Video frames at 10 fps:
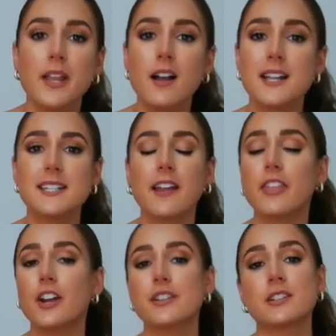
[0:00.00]
My contact
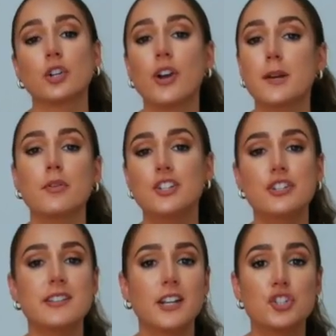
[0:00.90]
there is incredible.
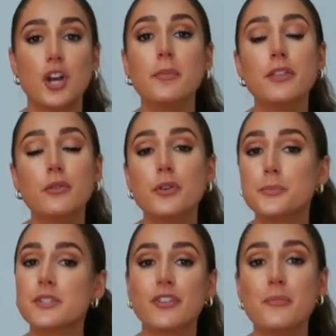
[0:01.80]
She's like jumping through
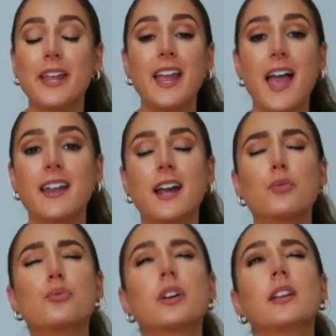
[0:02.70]
hoops for me, and I
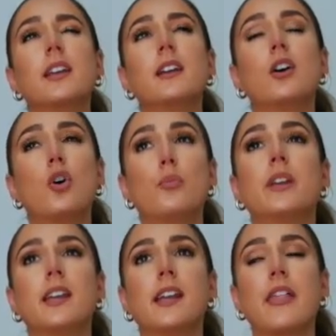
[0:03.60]
really hope
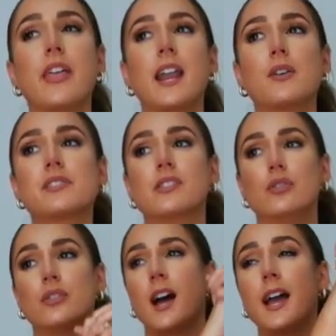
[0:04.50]
we can get that out
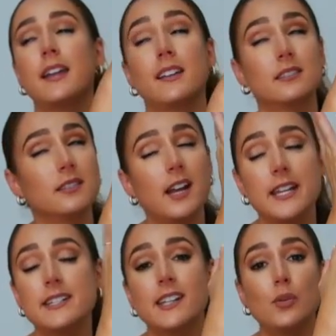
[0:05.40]
soon. I
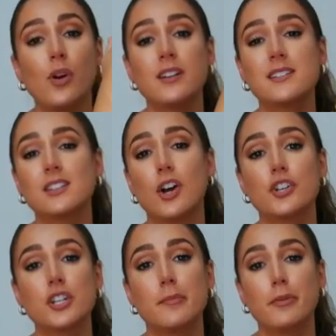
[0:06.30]
ideally wanted to
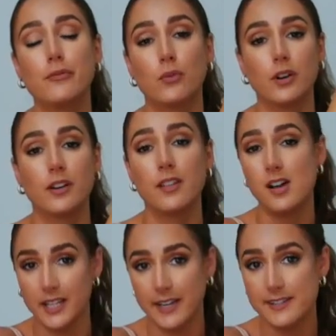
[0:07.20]
launch it before the
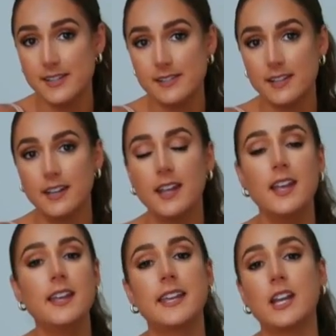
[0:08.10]
holiday season,
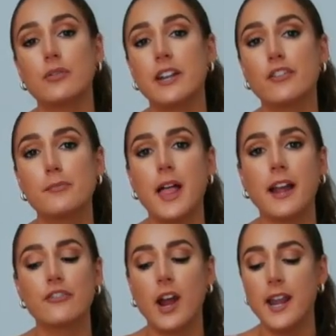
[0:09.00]
get it ready for
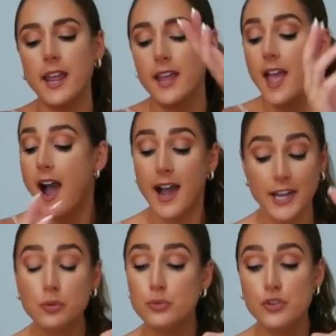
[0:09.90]
Black Friday. I
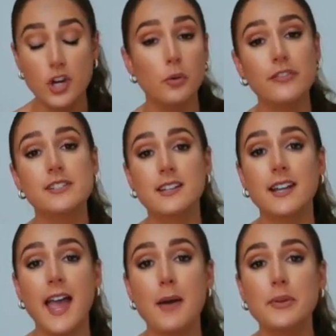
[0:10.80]
don't know if it's gonna
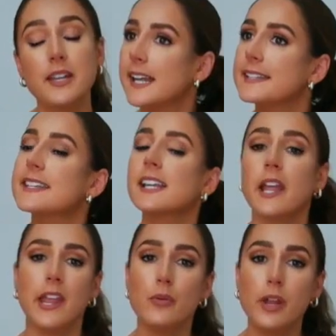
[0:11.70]
happen. It's like an
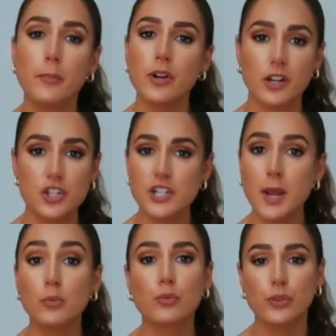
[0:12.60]
8-week production
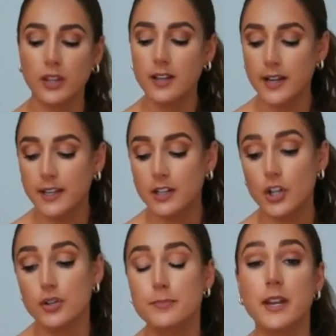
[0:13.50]
time. We're really cutting it
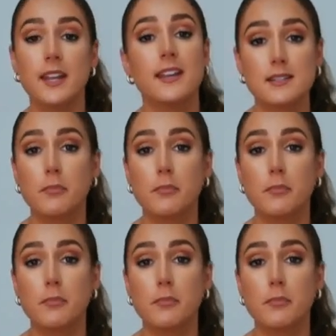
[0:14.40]
close, but it is